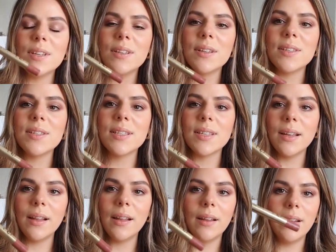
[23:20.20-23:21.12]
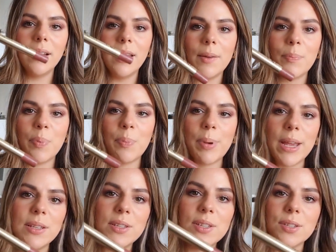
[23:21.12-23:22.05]
this lip
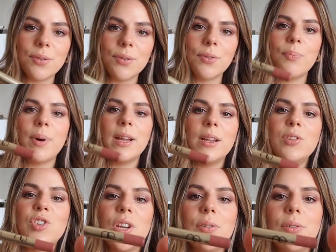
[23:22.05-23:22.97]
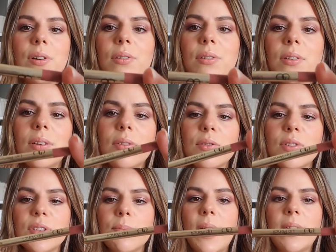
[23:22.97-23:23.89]
pencil by Gerard
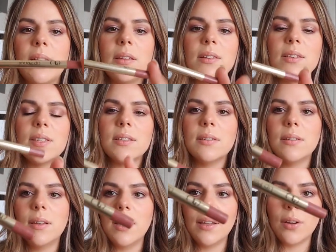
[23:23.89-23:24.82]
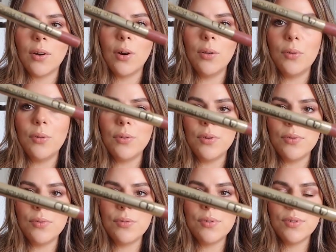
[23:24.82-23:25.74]
Cosmetics in the color
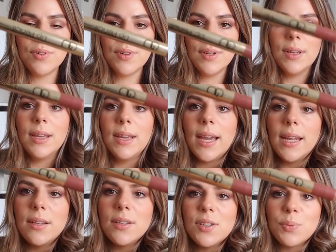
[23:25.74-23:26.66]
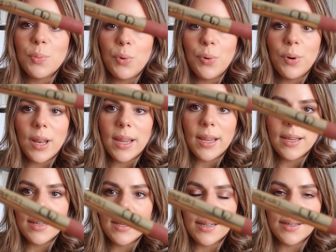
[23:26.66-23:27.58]
Nude, and it's more
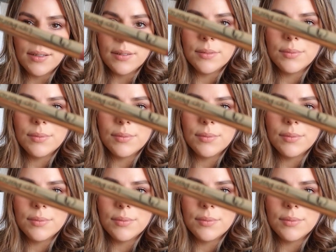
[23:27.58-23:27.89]
like I